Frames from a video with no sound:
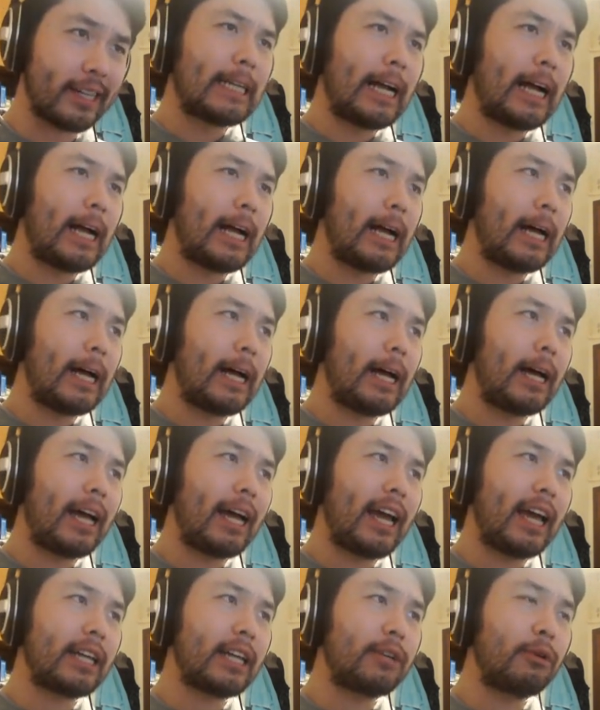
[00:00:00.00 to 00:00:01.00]

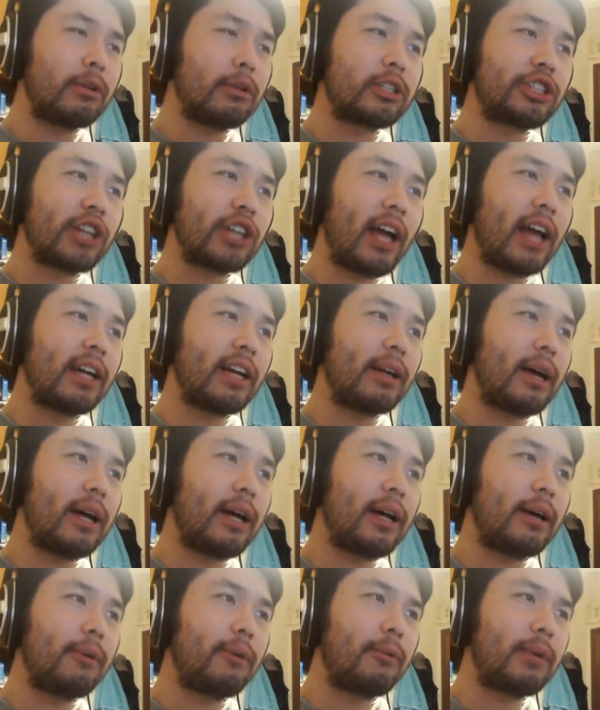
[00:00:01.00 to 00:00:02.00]
And it will shine
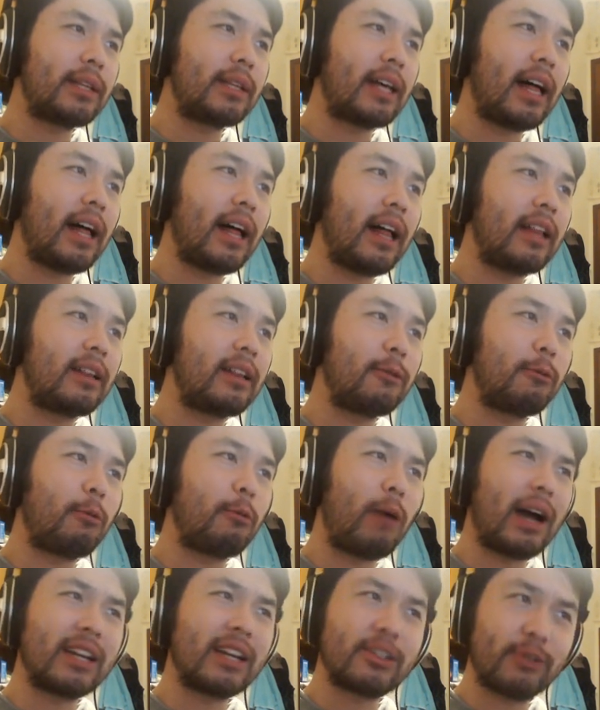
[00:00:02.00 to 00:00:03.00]
with a
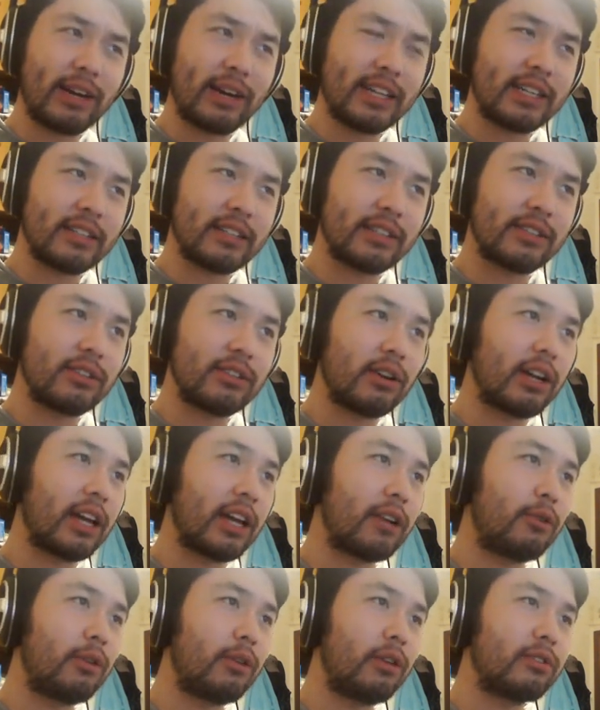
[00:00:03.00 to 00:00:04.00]
white radiance. Nøkken
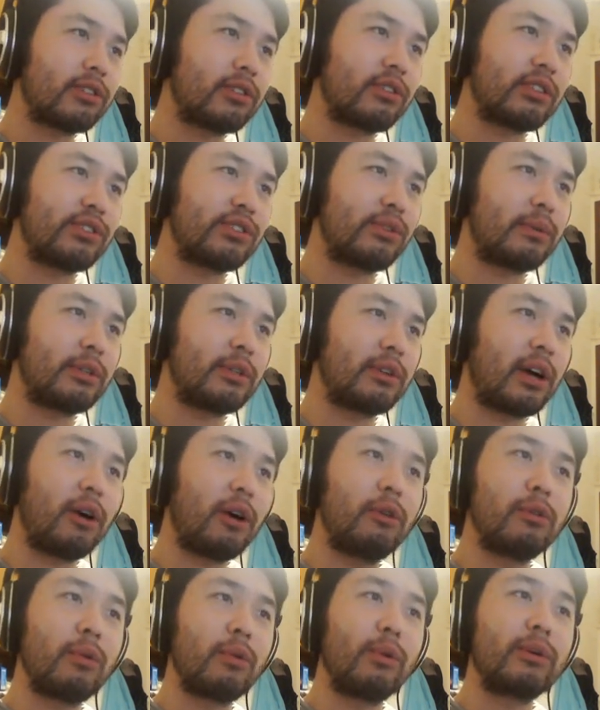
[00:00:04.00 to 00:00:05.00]
could also transform into an
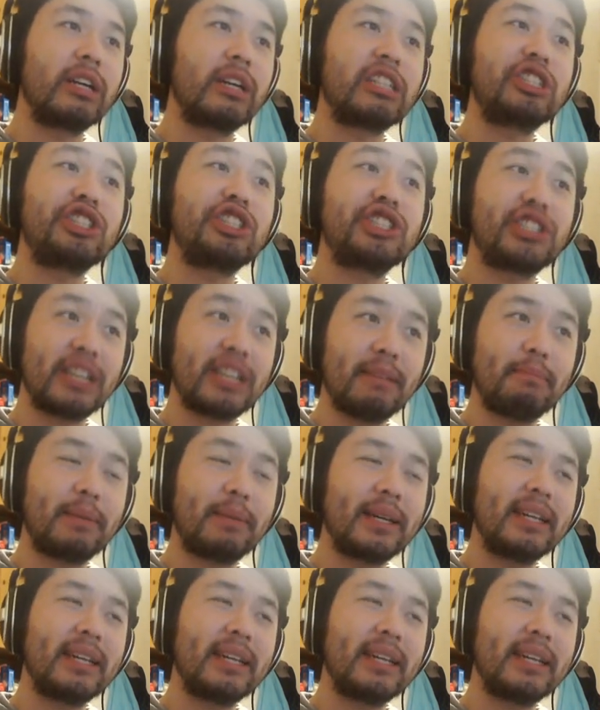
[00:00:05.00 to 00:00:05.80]
old wooden ship.